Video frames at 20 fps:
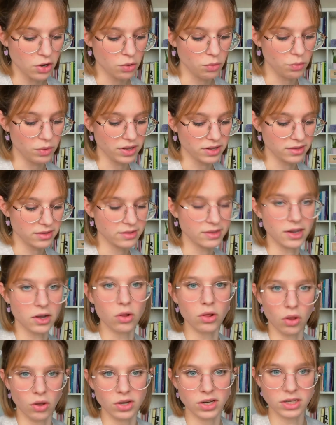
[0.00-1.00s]
with the
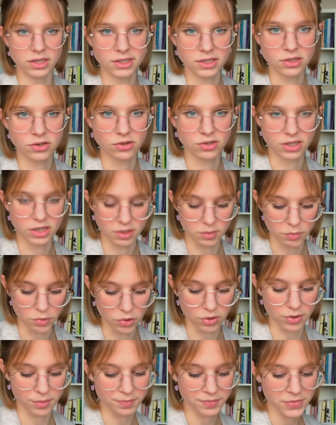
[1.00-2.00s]
colonial discourse in the
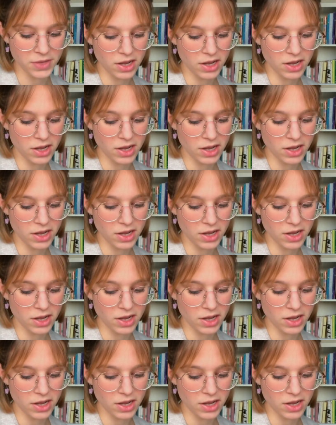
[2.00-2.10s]
book.